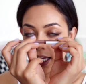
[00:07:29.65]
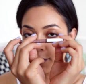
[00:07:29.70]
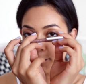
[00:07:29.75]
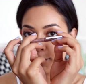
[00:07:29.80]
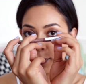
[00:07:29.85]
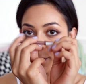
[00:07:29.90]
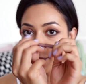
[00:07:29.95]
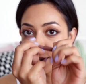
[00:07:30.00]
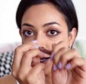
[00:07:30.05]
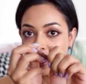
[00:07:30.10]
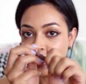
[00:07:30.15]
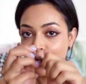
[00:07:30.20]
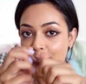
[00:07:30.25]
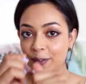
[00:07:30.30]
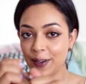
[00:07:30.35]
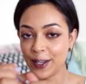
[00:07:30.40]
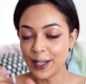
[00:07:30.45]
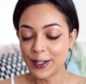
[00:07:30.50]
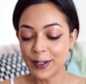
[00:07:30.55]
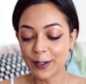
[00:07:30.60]
my
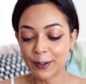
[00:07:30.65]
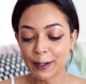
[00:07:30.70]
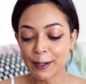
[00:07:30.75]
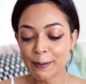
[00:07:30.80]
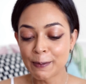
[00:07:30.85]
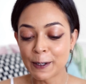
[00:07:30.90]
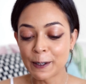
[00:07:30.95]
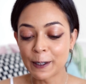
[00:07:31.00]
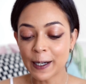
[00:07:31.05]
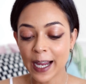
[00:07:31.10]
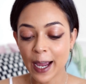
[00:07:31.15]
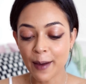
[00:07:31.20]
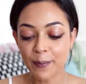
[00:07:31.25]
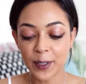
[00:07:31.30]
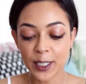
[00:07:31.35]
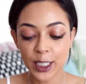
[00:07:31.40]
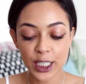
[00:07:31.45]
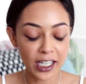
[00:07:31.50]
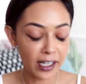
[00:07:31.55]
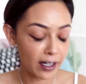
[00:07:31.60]
beloved Rimmel
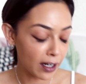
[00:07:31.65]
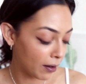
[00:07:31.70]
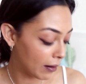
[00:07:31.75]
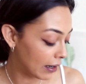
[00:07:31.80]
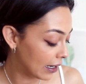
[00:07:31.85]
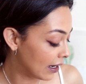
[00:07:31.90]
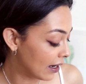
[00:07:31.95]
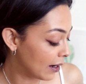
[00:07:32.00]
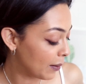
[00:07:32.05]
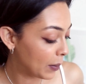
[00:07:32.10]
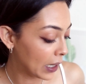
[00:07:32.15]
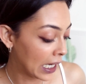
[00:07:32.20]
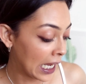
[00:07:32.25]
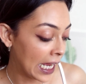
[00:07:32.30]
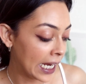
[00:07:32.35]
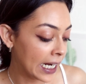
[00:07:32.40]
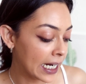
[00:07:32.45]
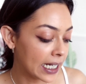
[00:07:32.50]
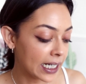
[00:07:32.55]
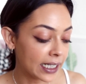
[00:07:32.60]
Cappuccino Lip
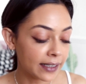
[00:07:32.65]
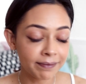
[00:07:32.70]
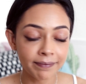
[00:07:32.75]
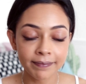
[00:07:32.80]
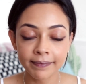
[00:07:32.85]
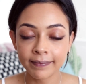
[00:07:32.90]
Liner.